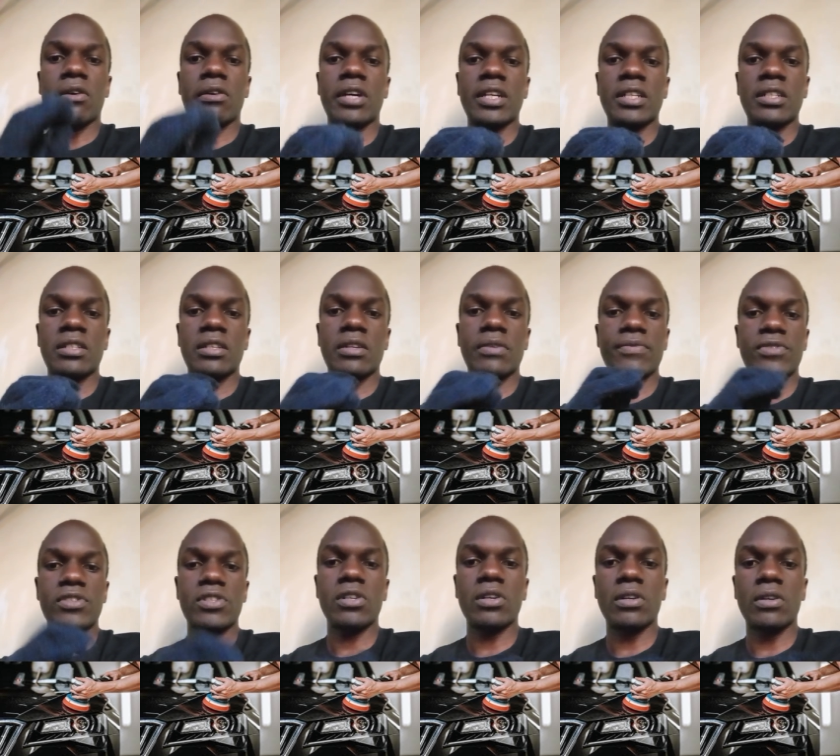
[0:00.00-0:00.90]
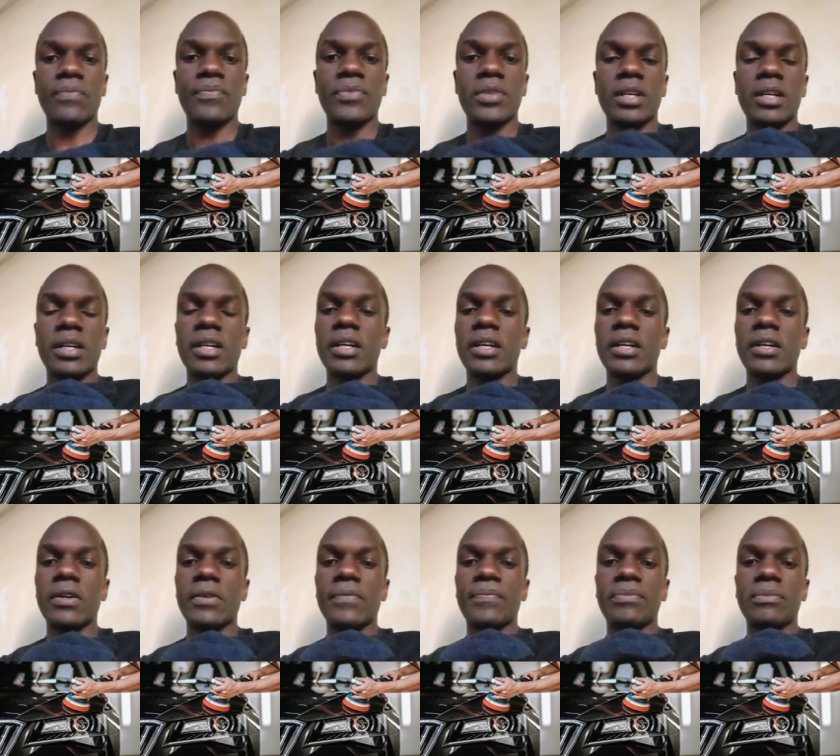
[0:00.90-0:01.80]
right? So
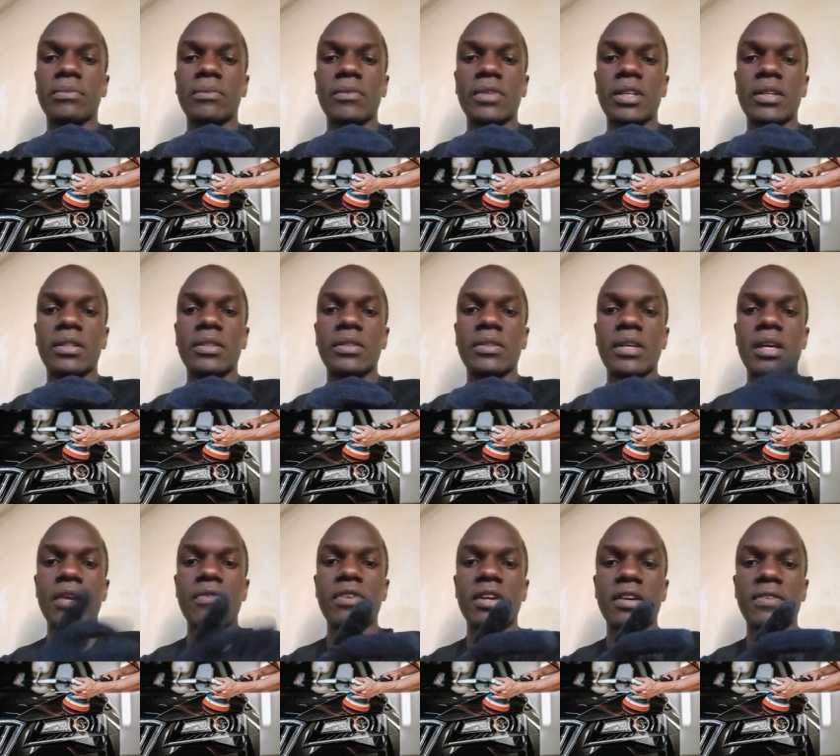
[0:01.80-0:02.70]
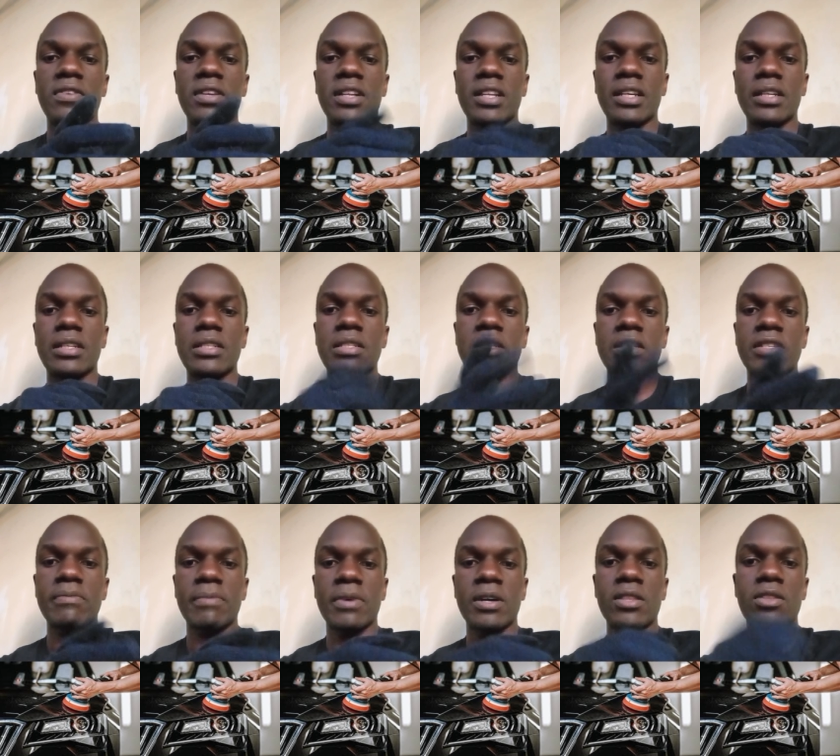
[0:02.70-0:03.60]
maybe after like
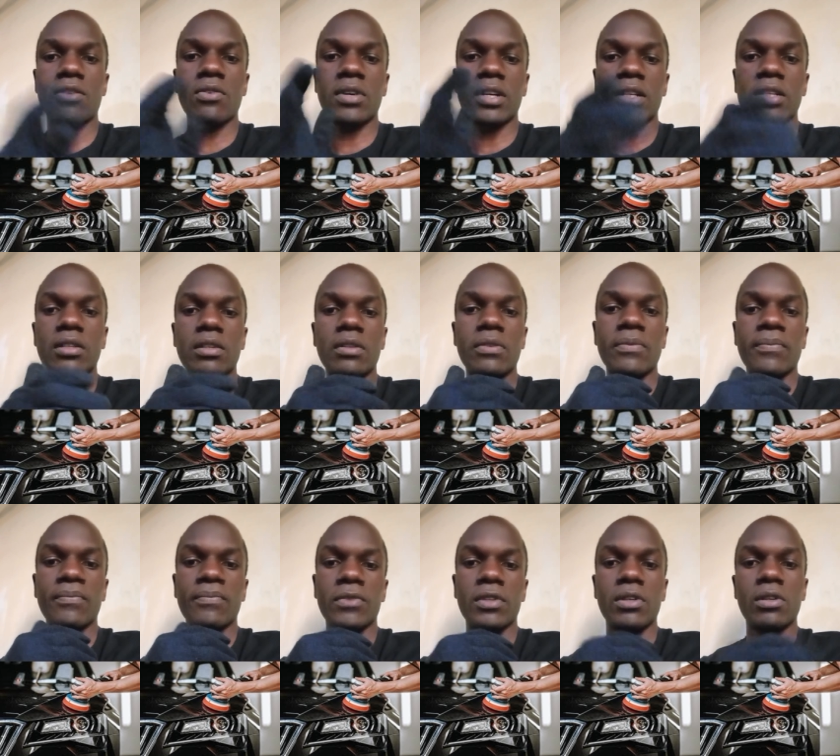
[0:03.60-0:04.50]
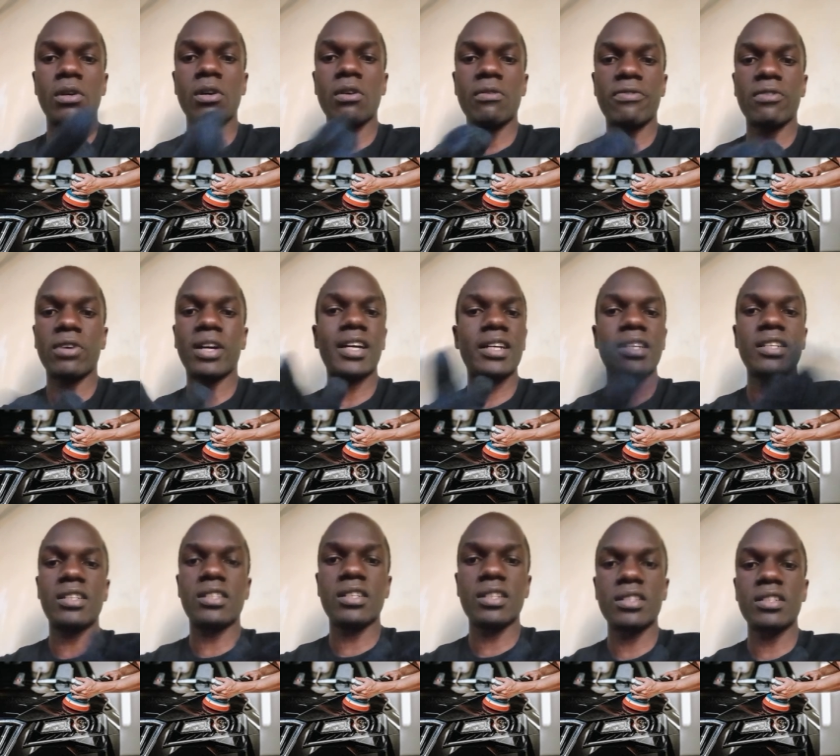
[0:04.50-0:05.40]
6 months, you can go for car
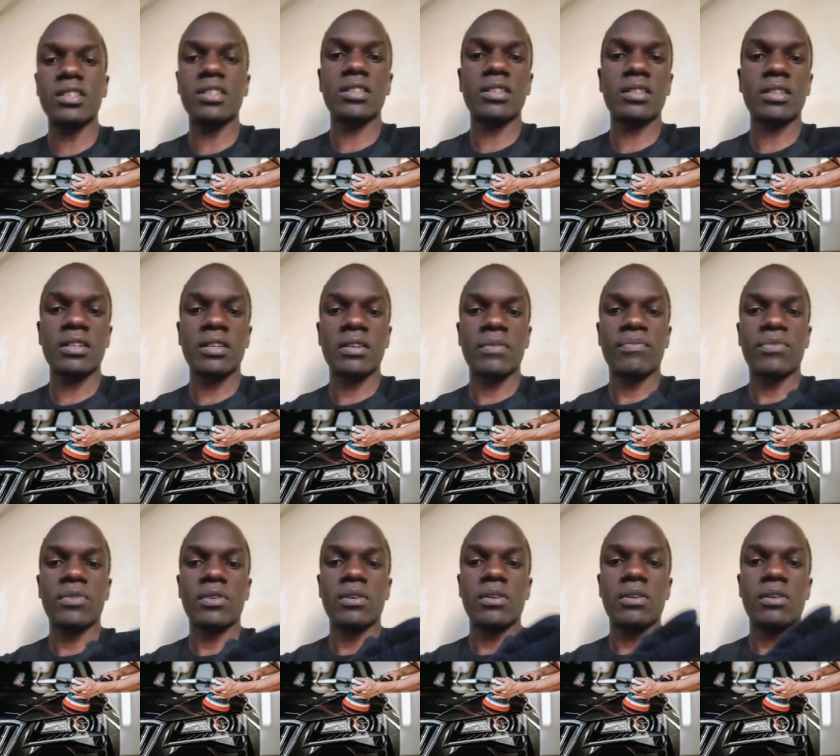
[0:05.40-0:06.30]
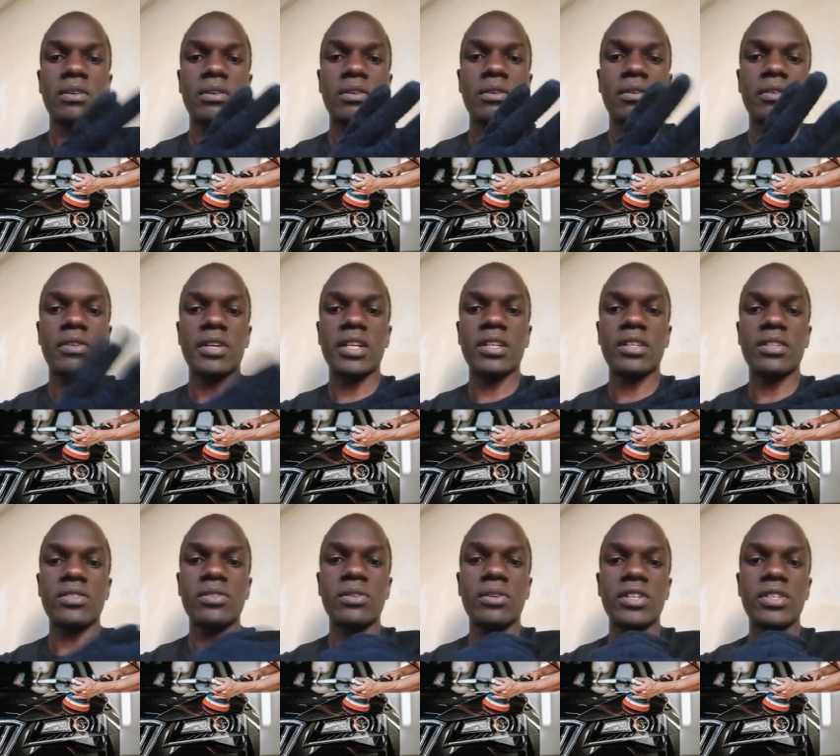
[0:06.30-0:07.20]
detailing,
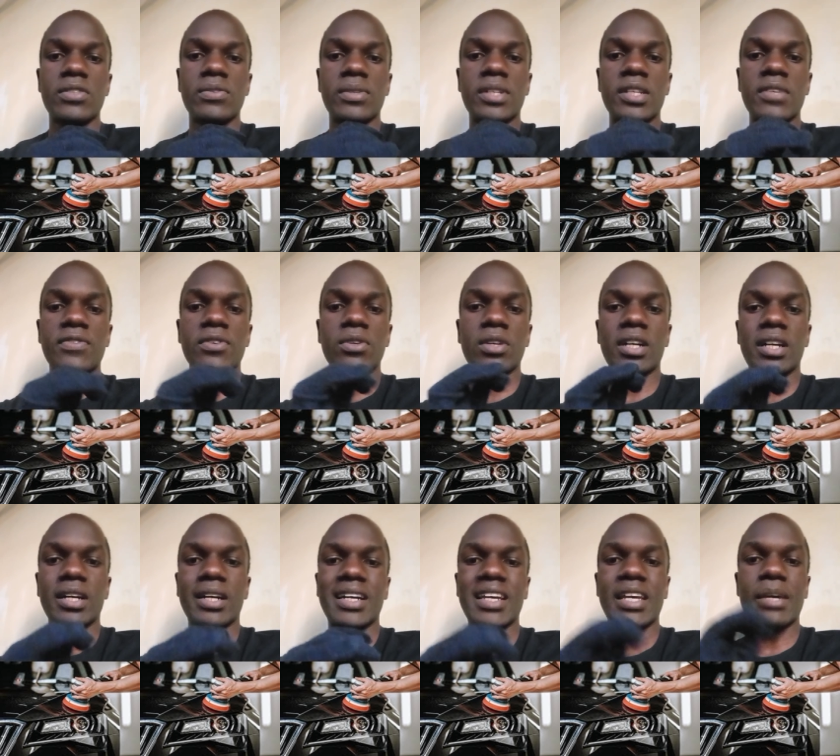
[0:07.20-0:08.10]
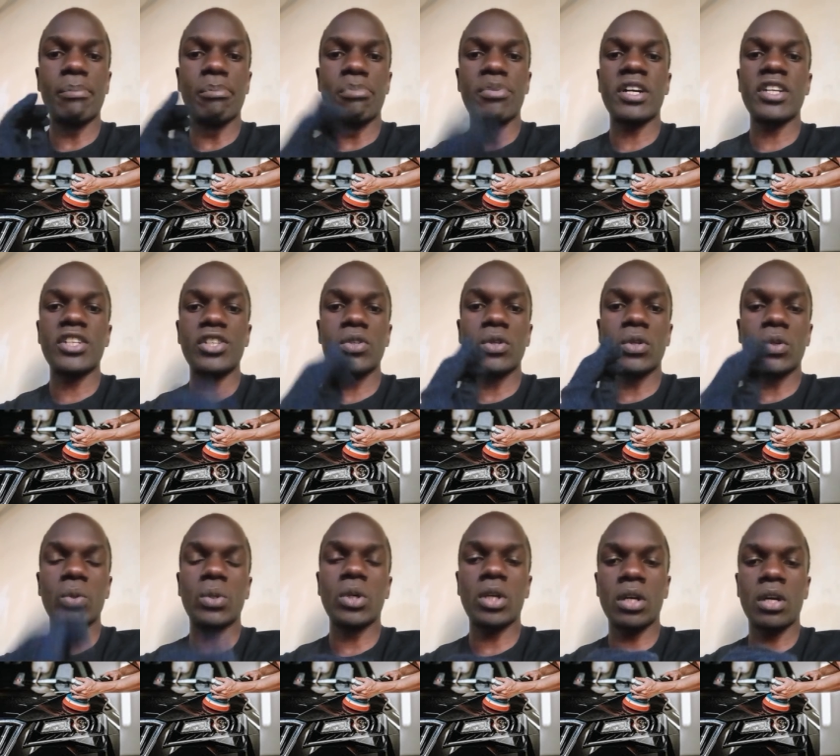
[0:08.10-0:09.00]
right? So it will give your car a brand new
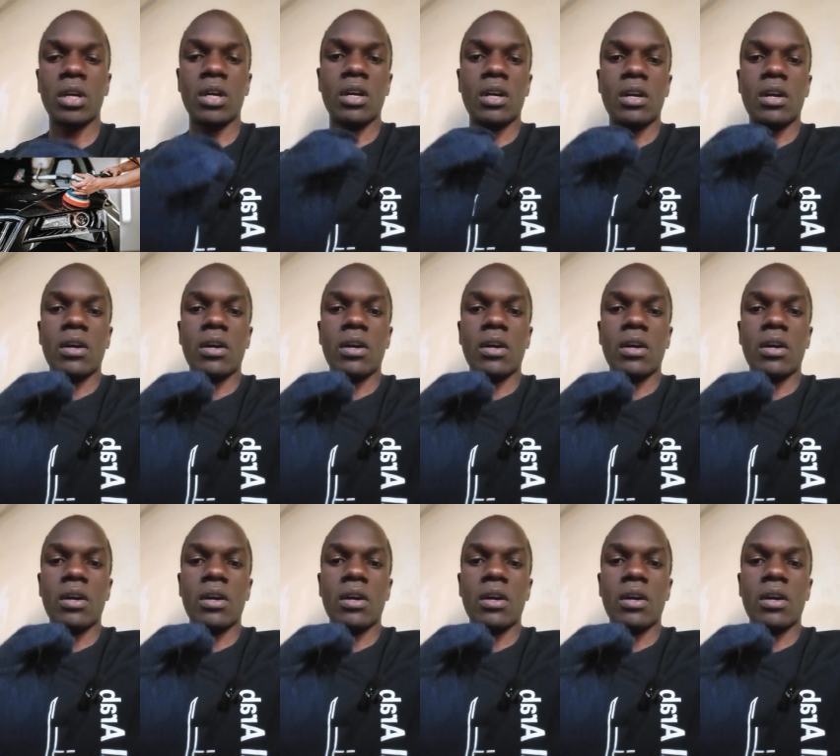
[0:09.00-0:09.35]
look,